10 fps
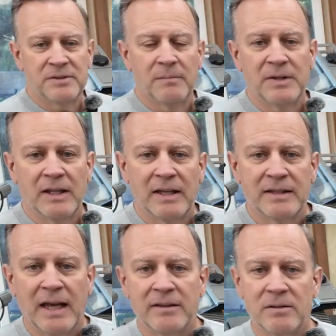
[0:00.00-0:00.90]
or something
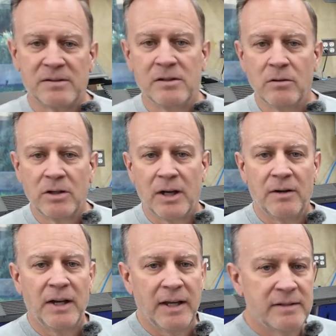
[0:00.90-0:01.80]
like that, they're steel
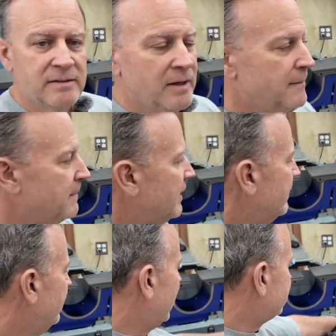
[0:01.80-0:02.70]
cutter heads.
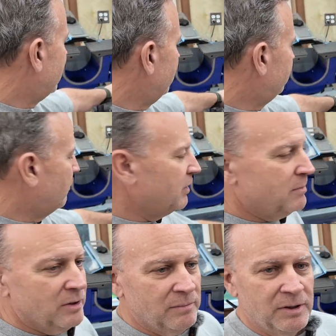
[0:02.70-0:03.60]
That's got a
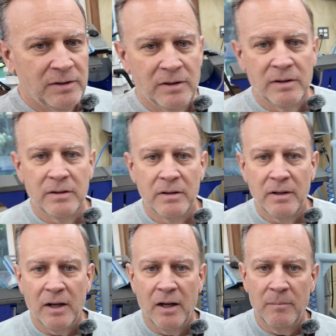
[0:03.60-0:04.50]
40 millimeter
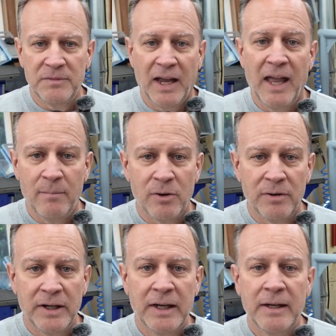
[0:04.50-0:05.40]

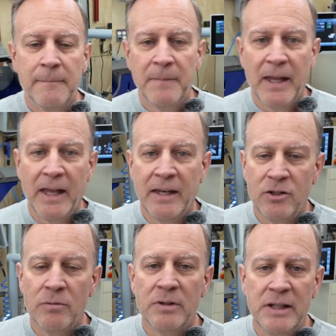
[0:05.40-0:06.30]
diameter in it,
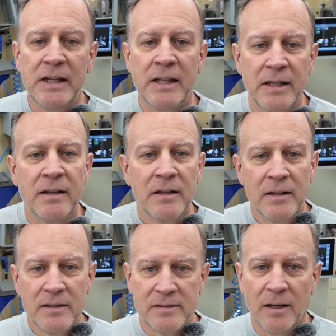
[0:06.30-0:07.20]
and you need
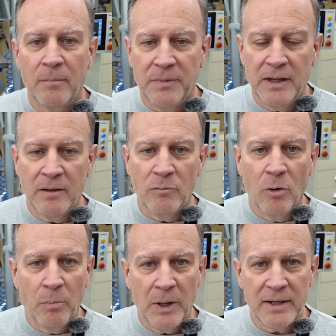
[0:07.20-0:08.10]
something
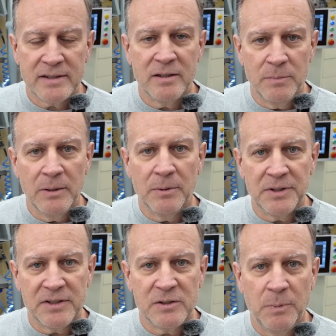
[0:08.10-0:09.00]
robust to be able
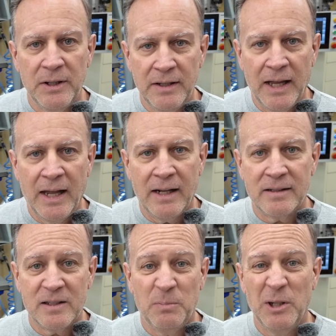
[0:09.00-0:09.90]
to spin that
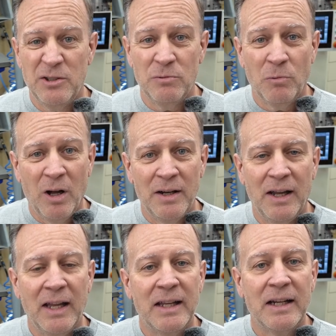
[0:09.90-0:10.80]
at the speed you
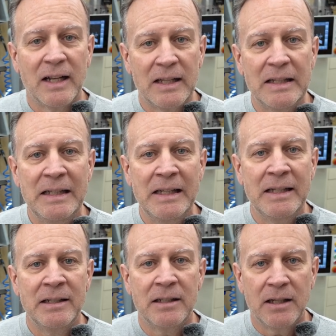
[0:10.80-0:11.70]
want and get a
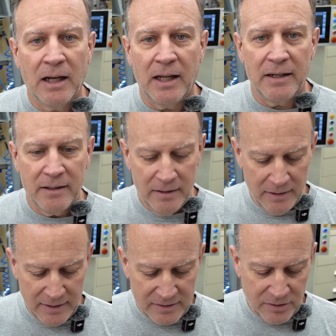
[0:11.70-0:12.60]
clean cut.
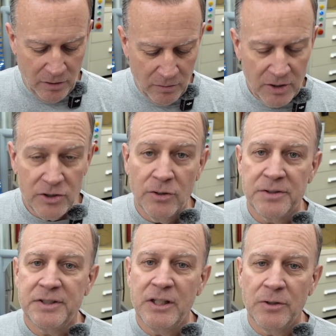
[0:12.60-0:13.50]
And so
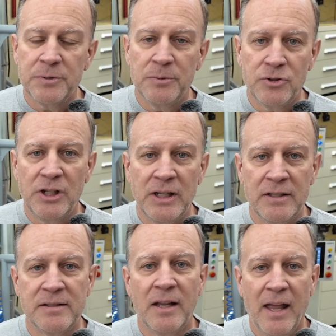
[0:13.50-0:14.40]
you'll see those
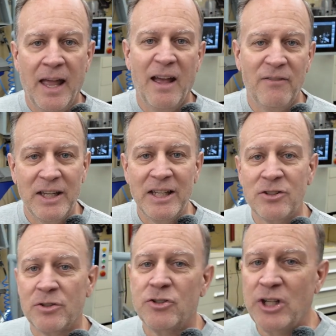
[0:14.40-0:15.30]
machines have
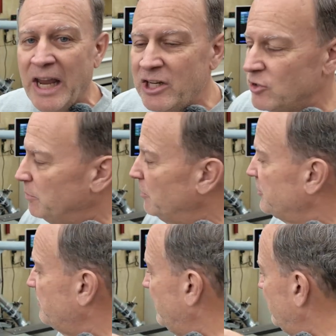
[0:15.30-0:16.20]
interchangeable
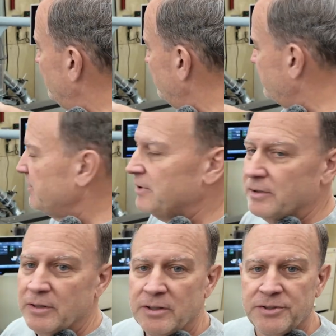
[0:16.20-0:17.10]
spindles.
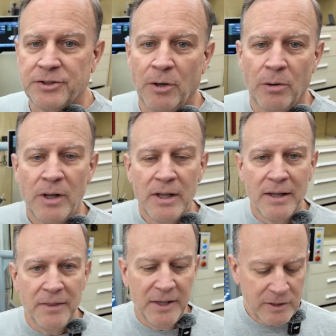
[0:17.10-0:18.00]
So
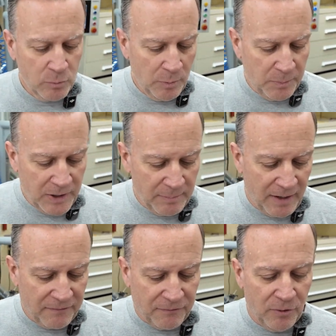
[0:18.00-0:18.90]
this would be
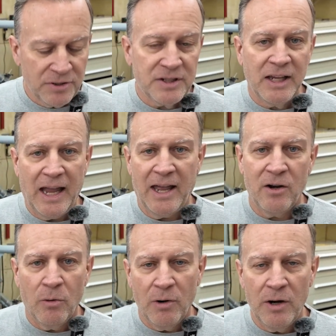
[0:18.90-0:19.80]
my first
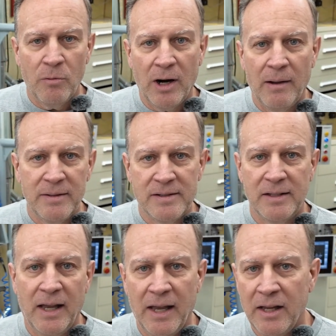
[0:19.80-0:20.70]
category where I would
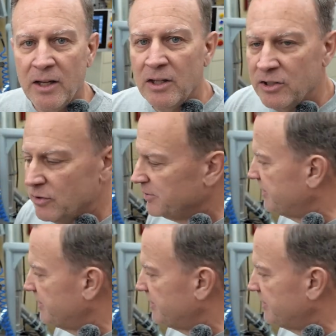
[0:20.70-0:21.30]
say you'll